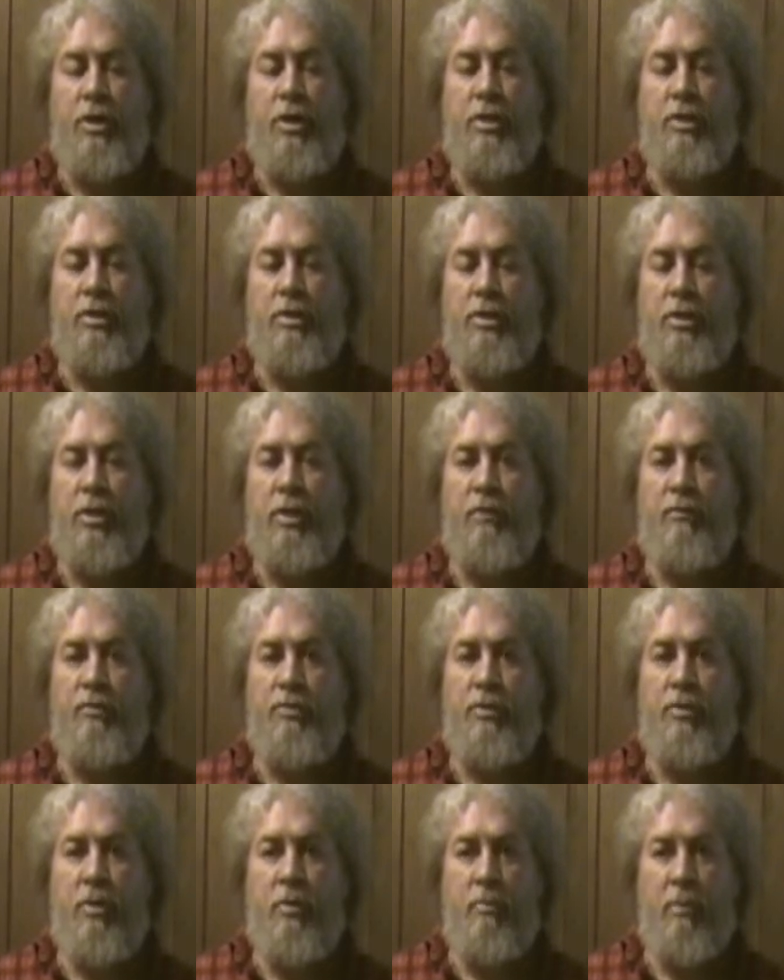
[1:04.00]
she
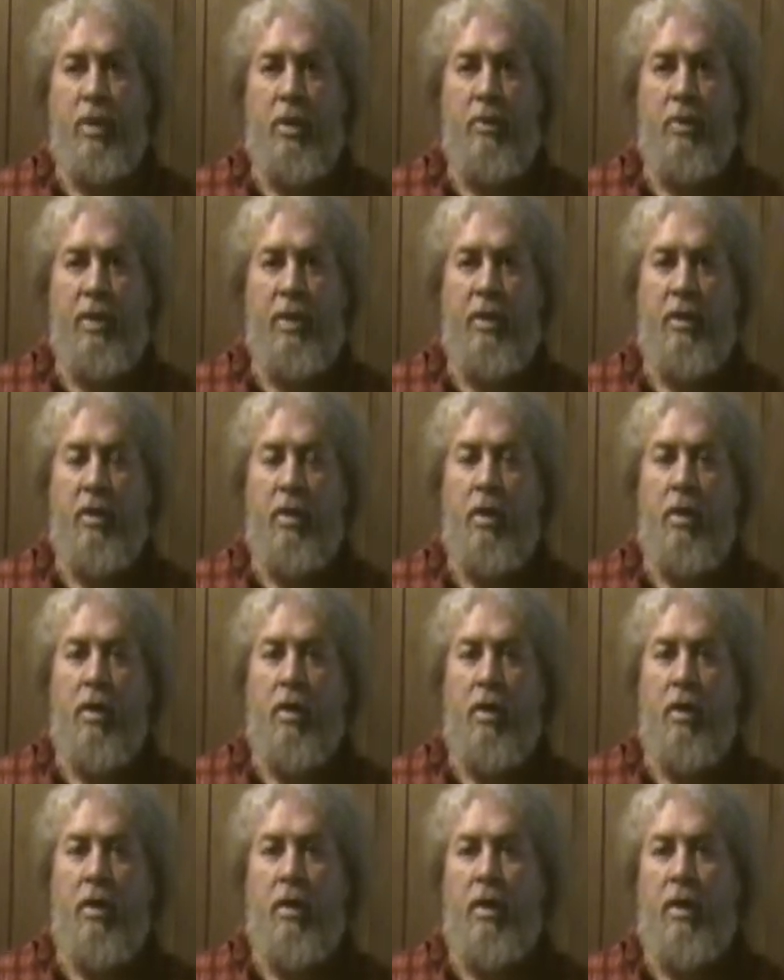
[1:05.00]
conceives Mary,
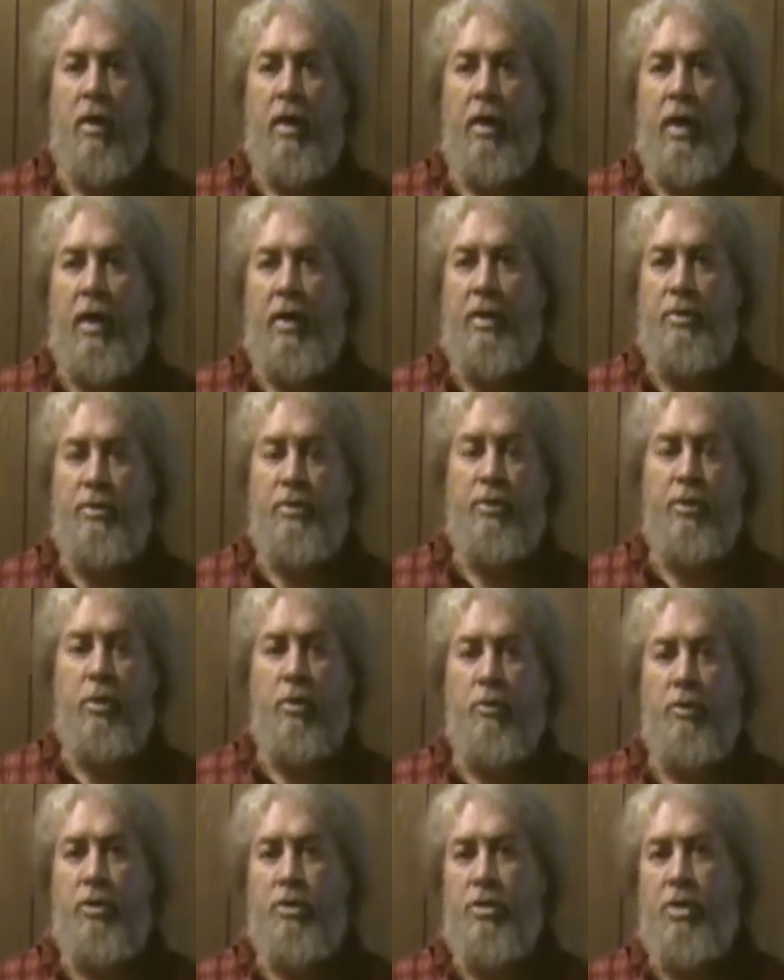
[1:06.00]
and it's the
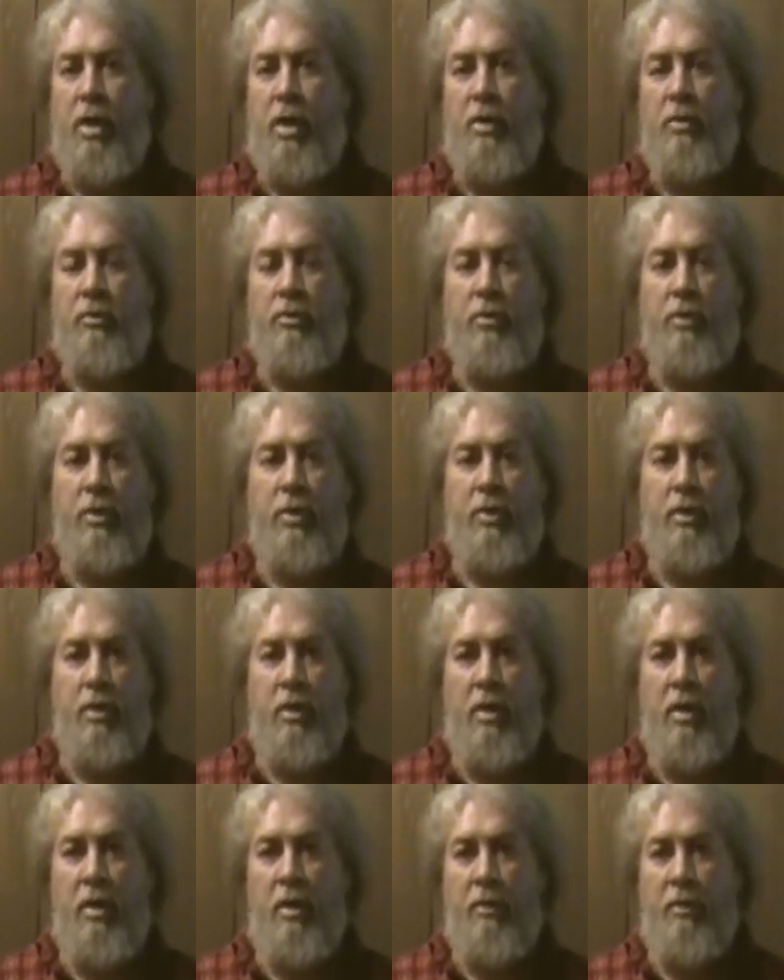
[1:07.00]
only child
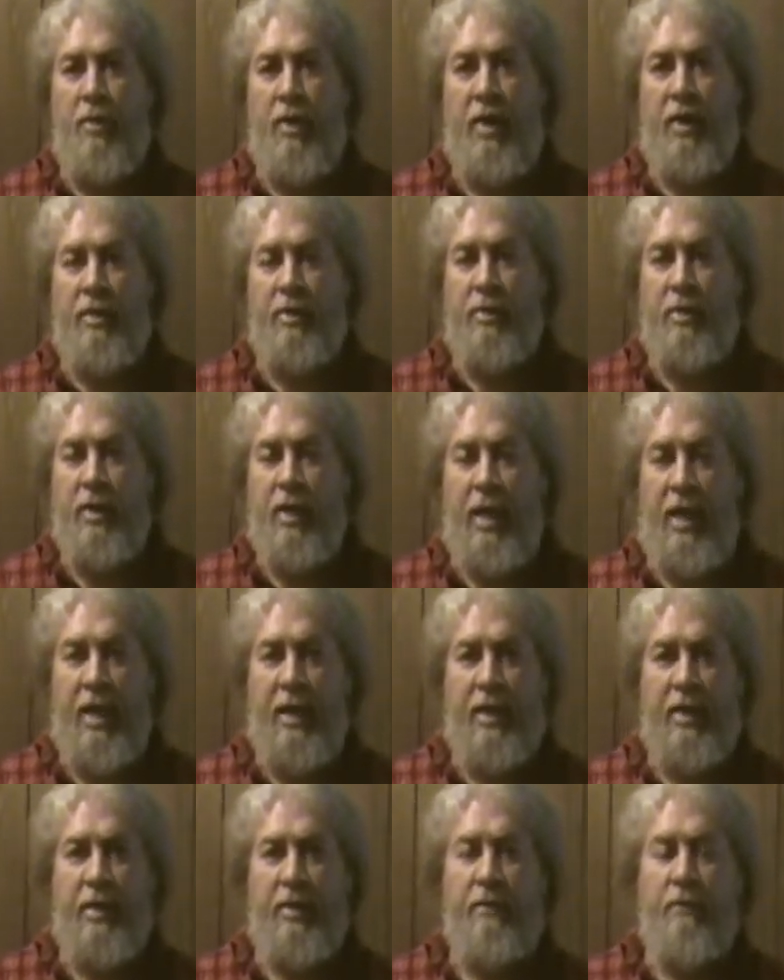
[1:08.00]
that
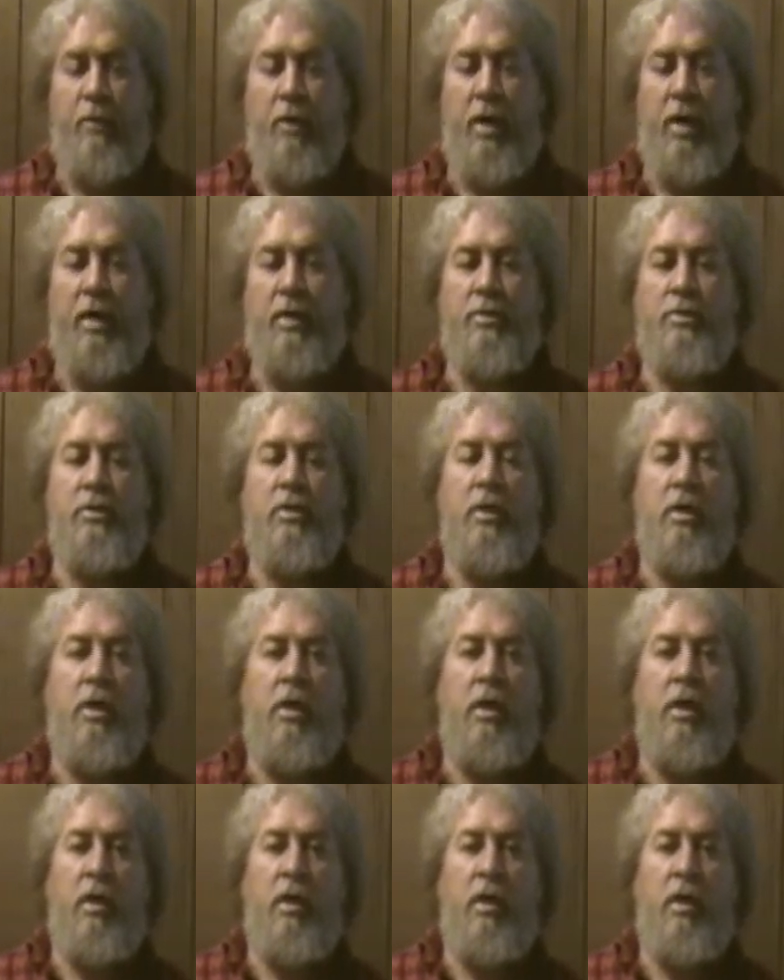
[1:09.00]
Anna ever has.